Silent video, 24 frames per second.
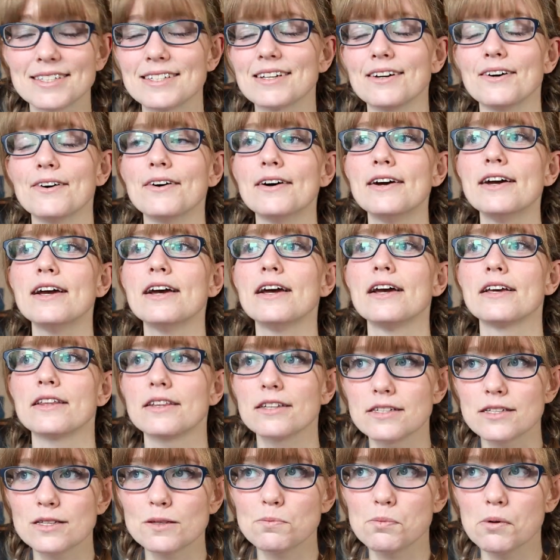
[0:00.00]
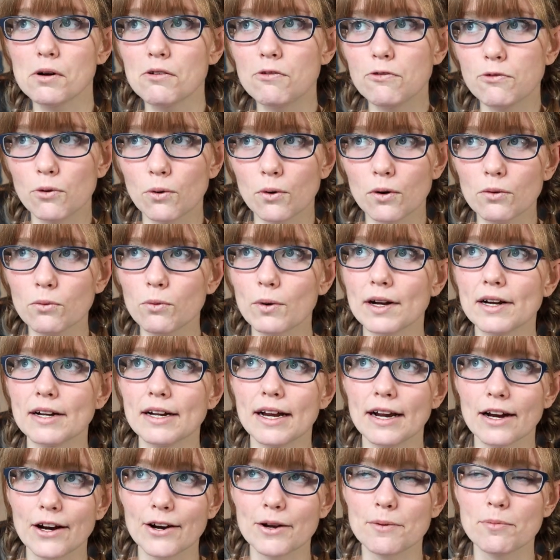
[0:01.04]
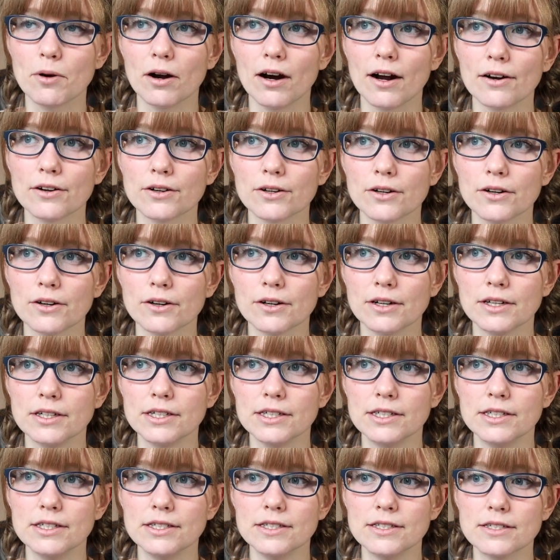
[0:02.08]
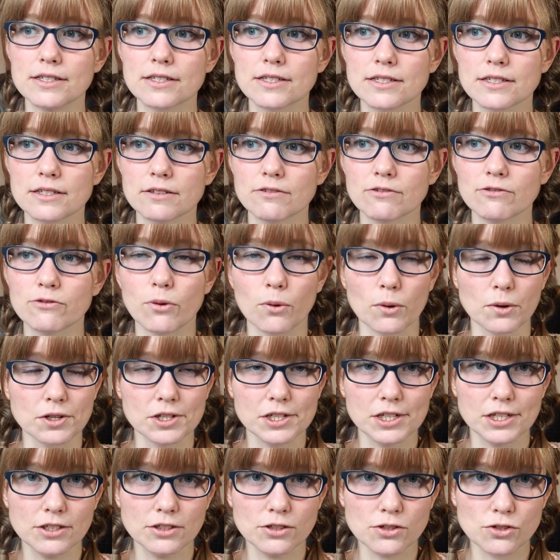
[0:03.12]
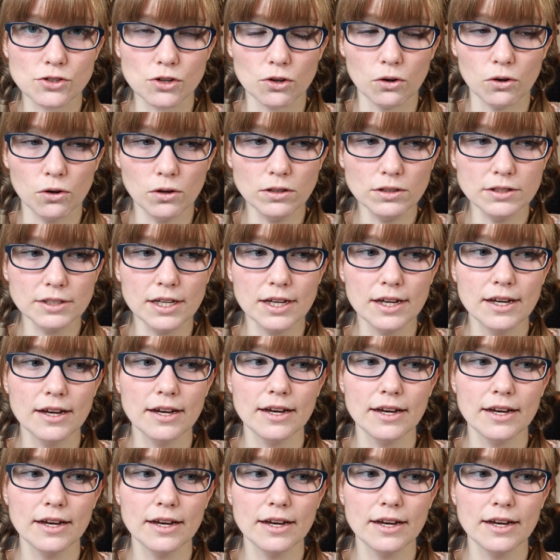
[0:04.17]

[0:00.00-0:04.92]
So this is book 4, when Harry Potter is 14 years old,